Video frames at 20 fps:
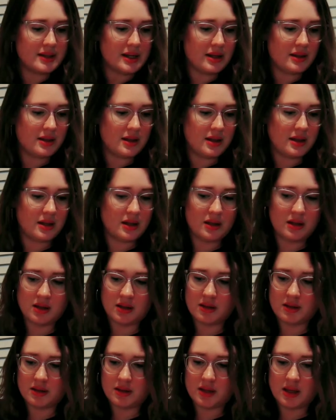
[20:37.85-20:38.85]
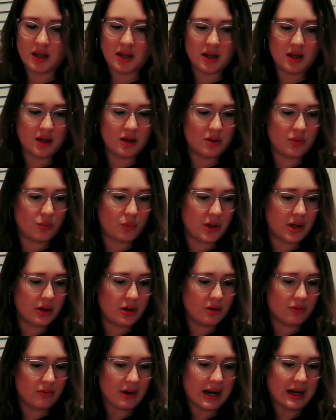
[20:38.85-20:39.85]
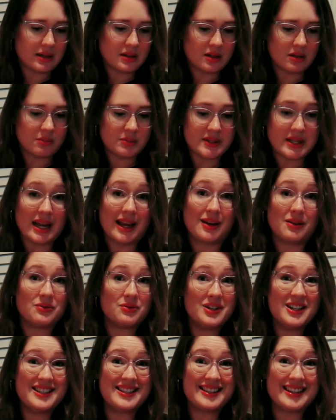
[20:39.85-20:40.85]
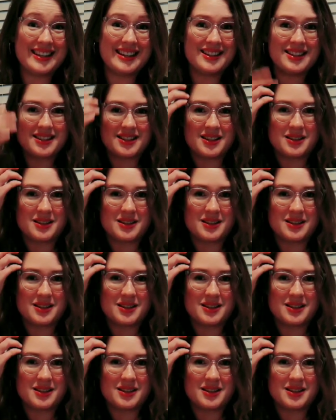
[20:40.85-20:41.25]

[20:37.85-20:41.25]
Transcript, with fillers: and then the weird randoms and free seeds,